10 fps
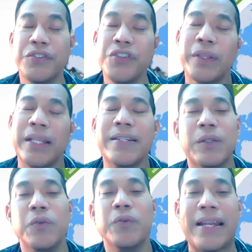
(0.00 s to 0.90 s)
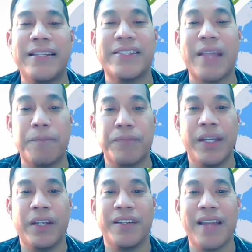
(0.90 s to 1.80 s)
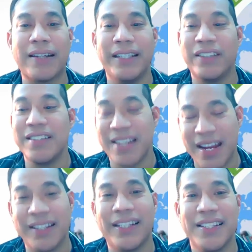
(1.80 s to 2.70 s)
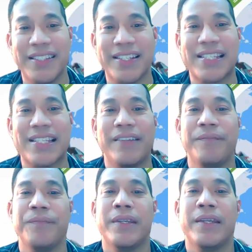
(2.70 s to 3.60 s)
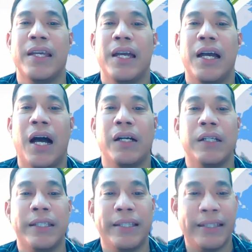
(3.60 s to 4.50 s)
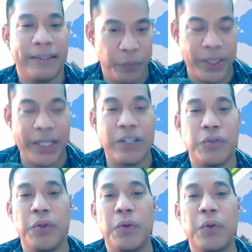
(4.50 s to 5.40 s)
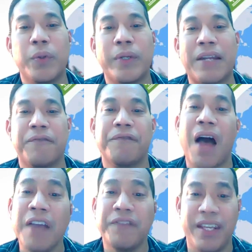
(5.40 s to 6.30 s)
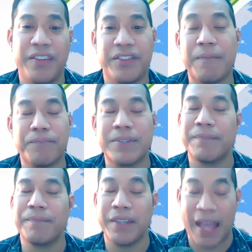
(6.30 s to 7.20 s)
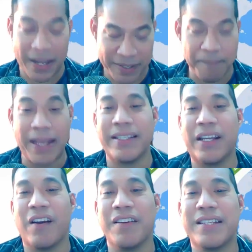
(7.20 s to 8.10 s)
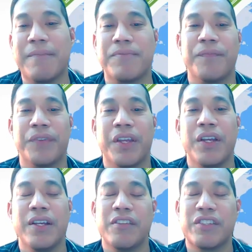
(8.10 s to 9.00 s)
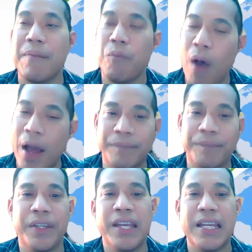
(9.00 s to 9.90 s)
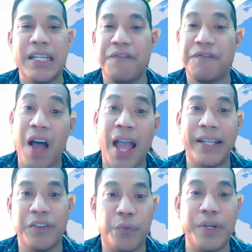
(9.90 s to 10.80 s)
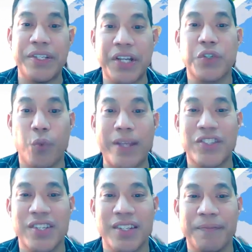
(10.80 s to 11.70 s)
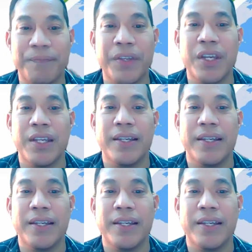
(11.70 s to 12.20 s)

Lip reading: So, let's look at the steps in conducting content analysis. We need to look at 5 key steps as a basic concept. Step 1, define the research question.